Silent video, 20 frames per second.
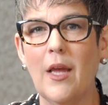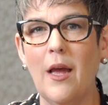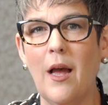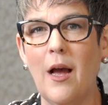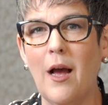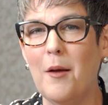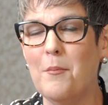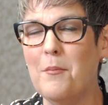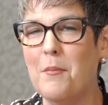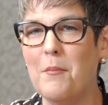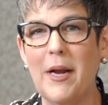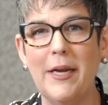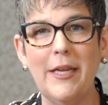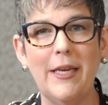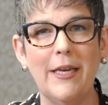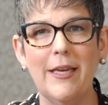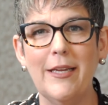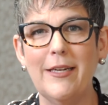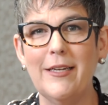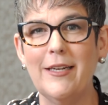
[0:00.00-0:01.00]

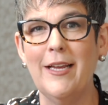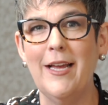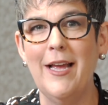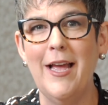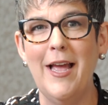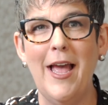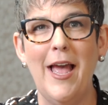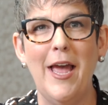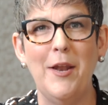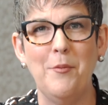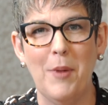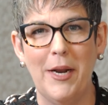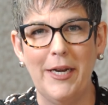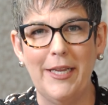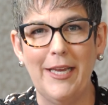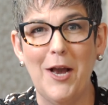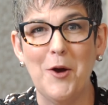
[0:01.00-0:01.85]
Money in and money